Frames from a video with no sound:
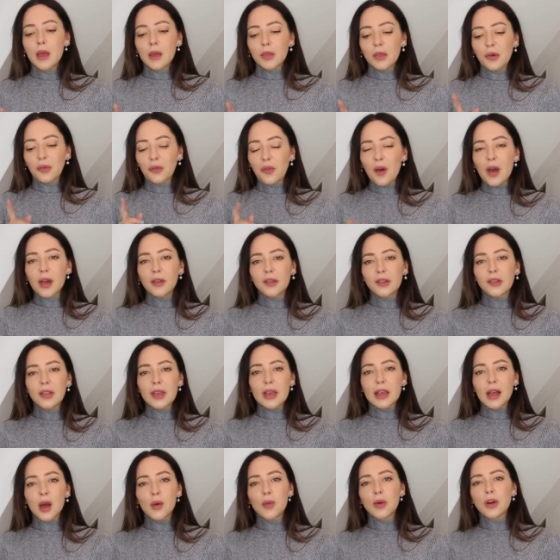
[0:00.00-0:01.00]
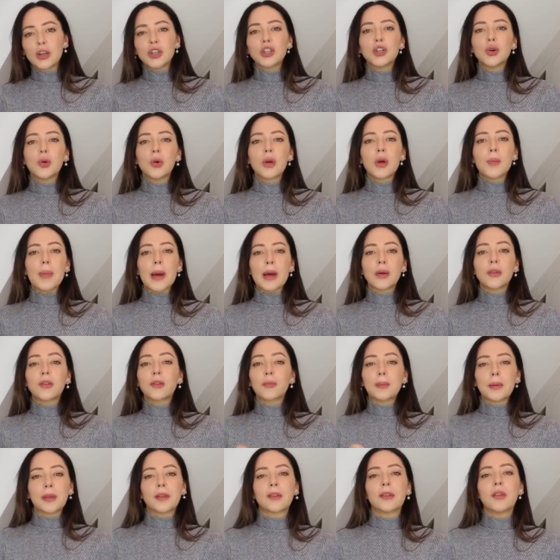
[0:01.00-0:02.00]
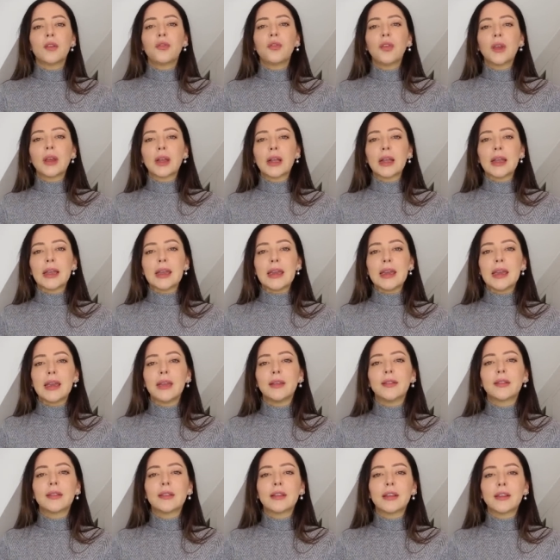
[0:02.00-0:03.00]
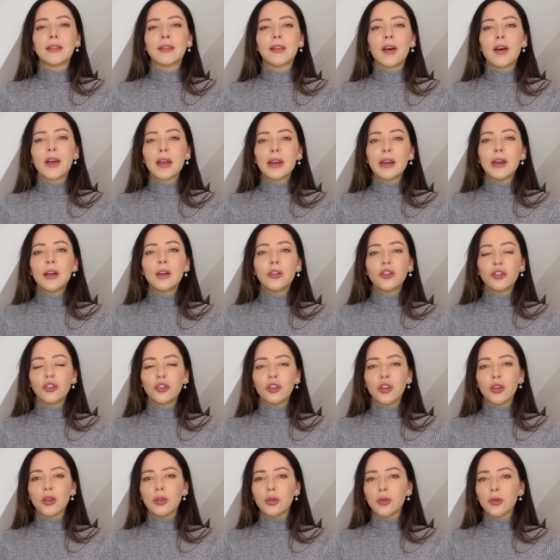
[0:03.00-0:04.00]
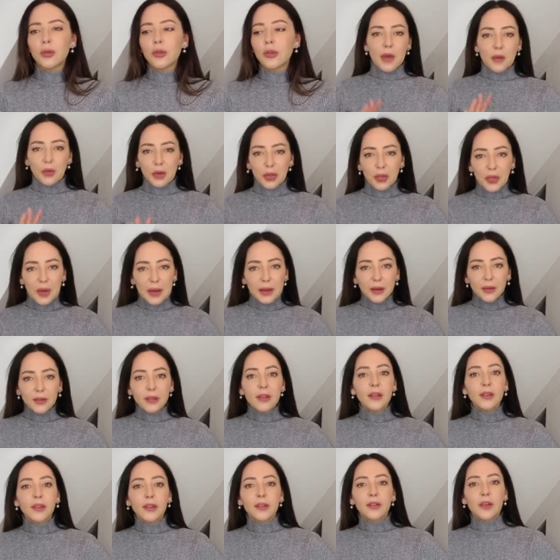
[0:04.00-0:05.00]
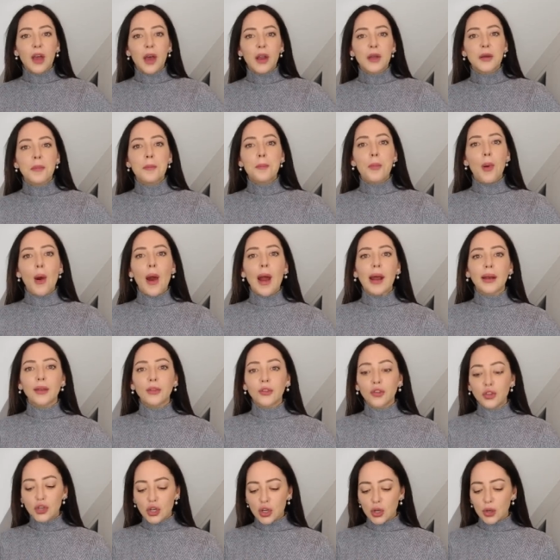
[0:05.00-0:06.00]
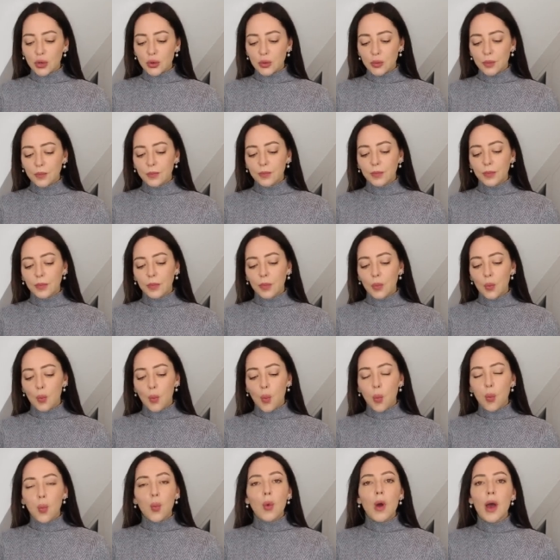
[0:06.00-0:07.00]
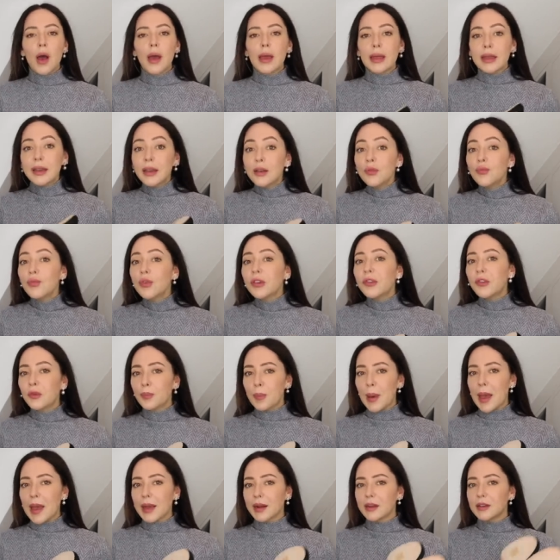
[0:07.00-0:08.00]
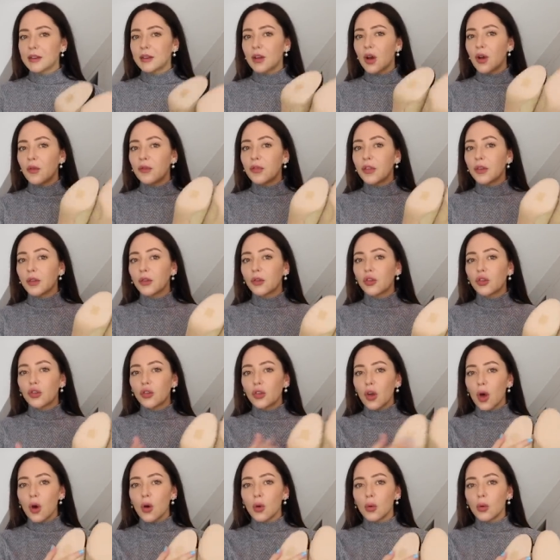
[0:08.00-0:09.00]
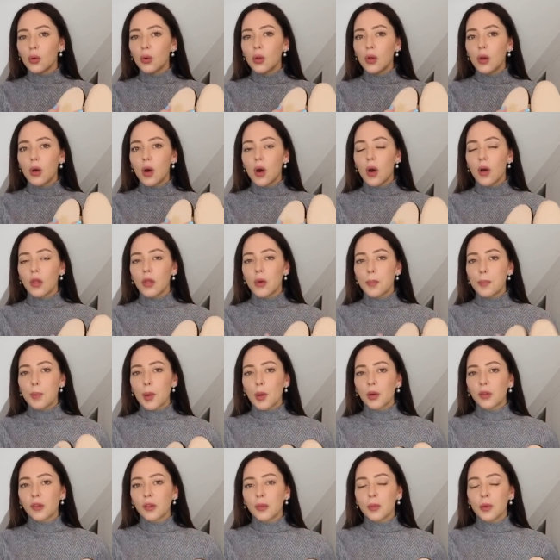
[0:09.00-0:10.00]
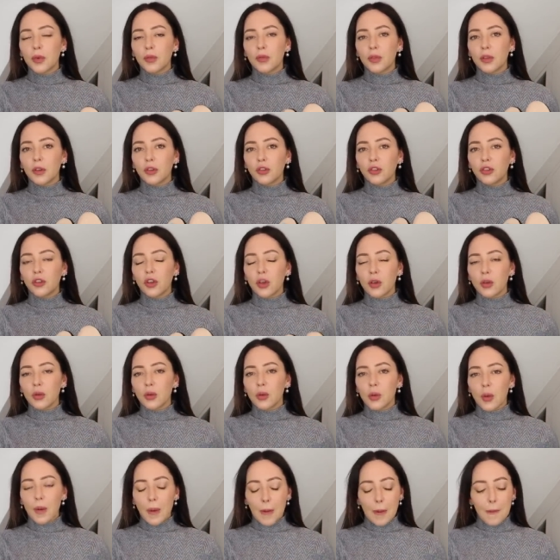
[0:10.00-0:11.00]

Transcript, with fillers: The first thing I want to talk about specifically is designer shoes. There are things that certain brands do in respect of the sole on the bottom of the shoe.